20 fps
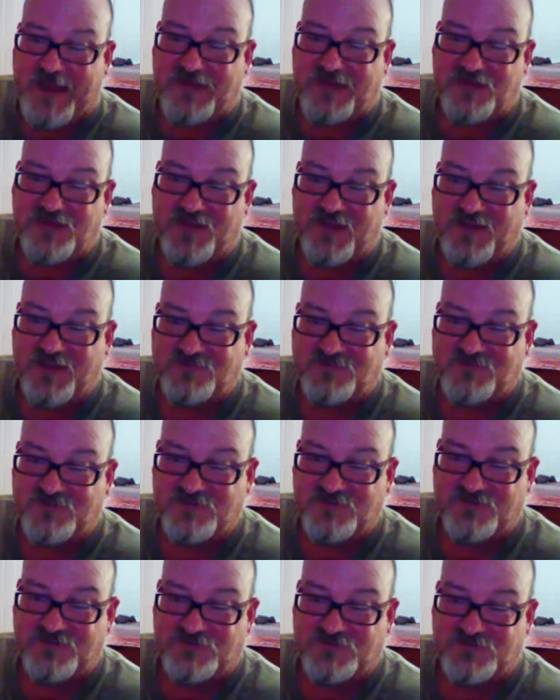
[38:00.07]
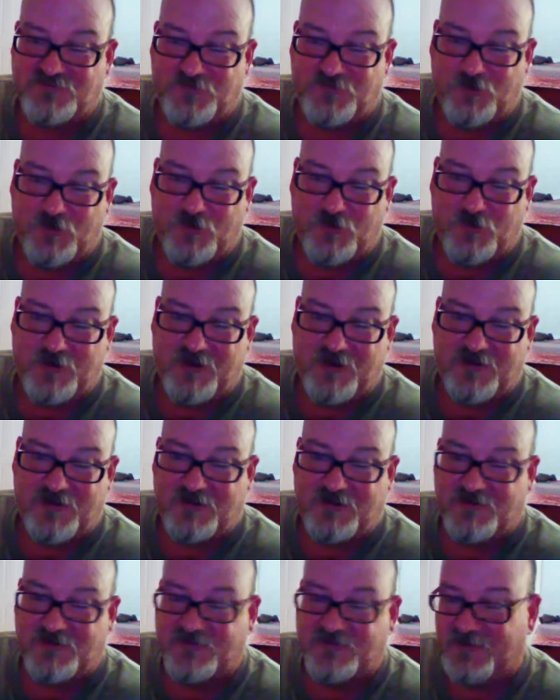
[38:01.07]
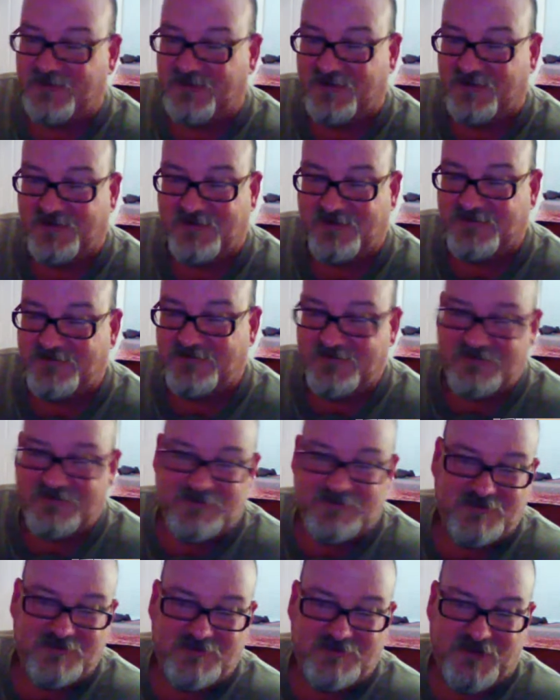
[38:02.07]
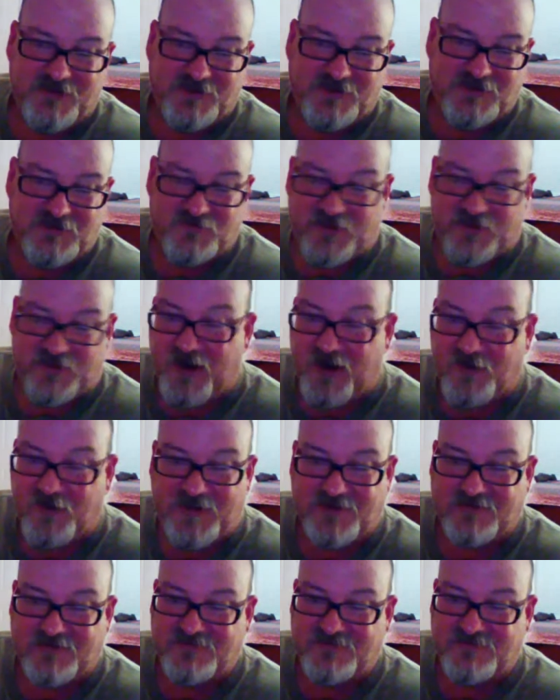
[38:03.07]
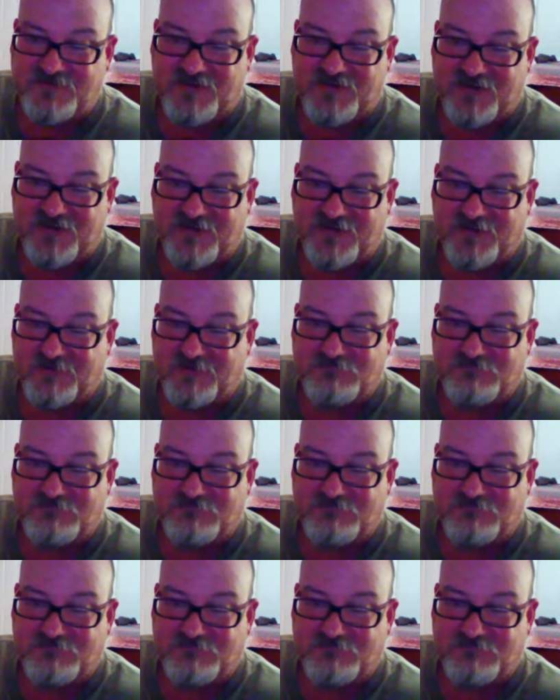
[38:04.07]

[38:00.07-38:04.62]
things to, to Florida, the, you know, the environment. Uh,